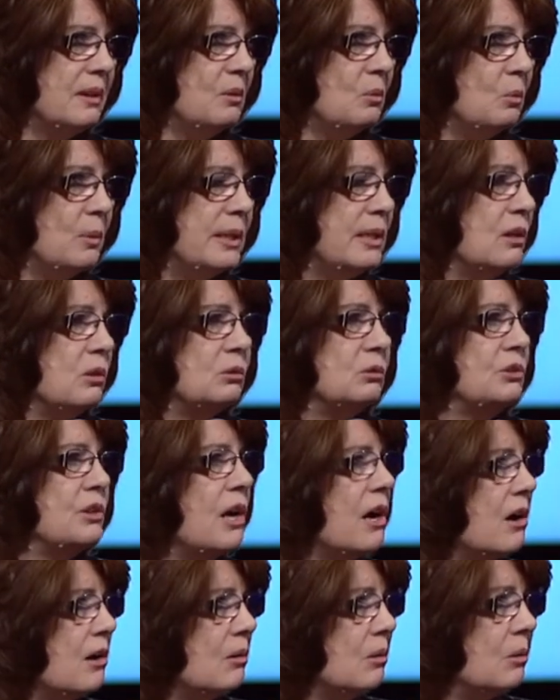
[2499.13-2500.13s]
we don't
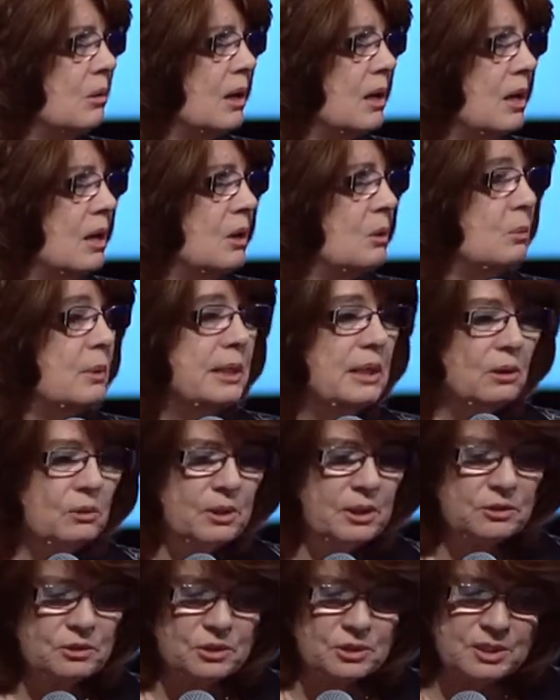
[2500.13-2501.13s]
know, we don't
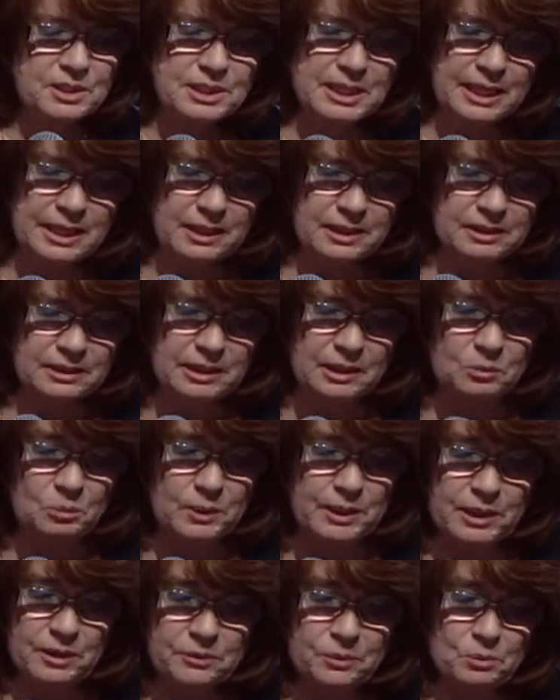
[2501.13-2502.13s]
understand, and
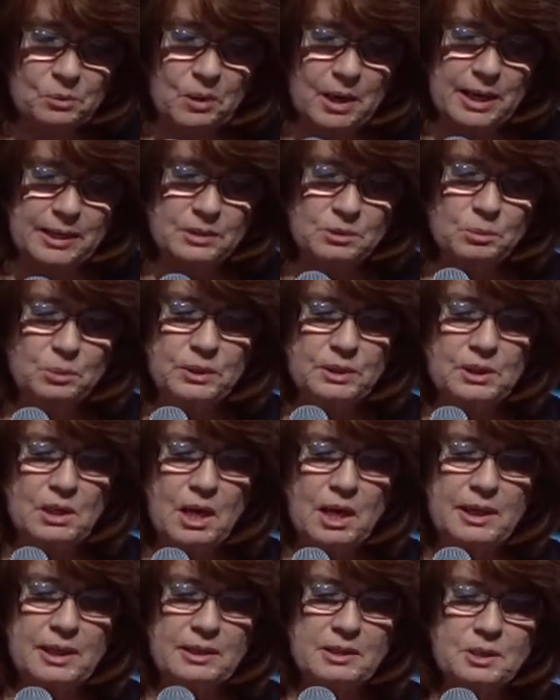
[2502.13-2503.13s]
we otherwise would
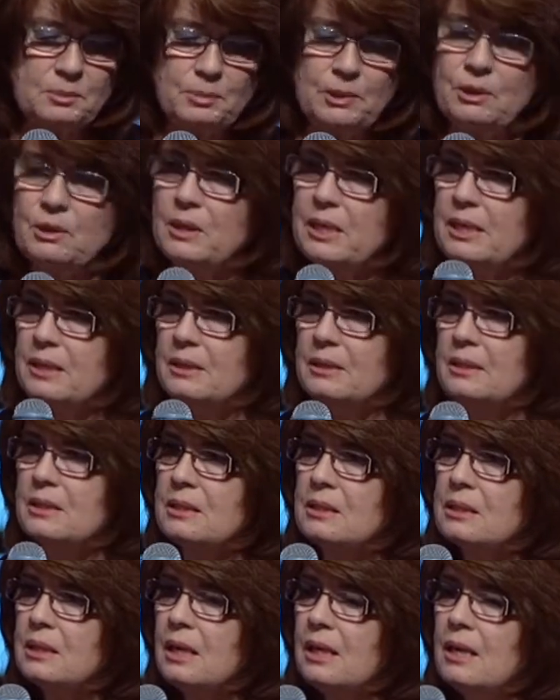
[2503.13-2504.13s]
not
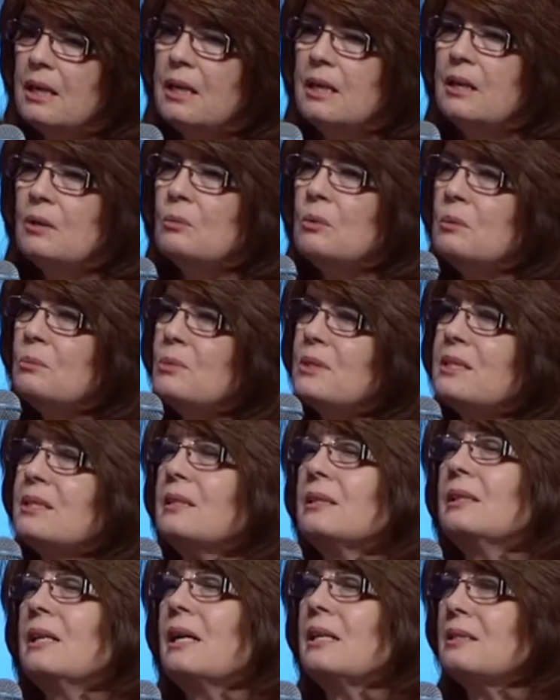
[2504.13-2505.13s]
experience. When was the
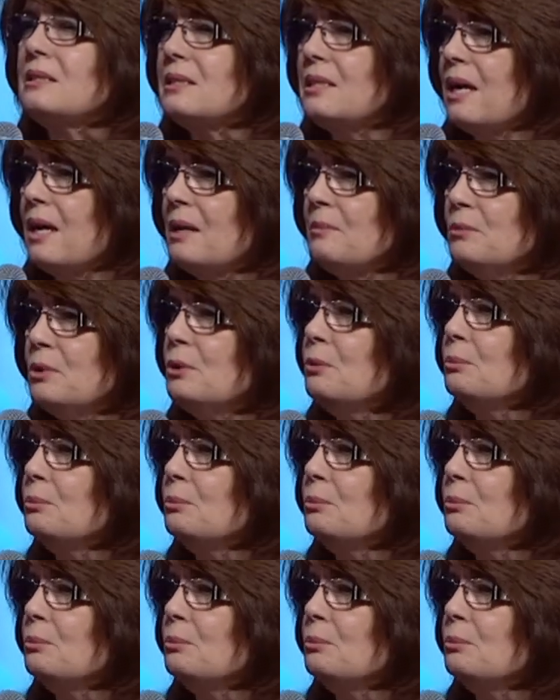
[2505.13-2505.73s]
last time you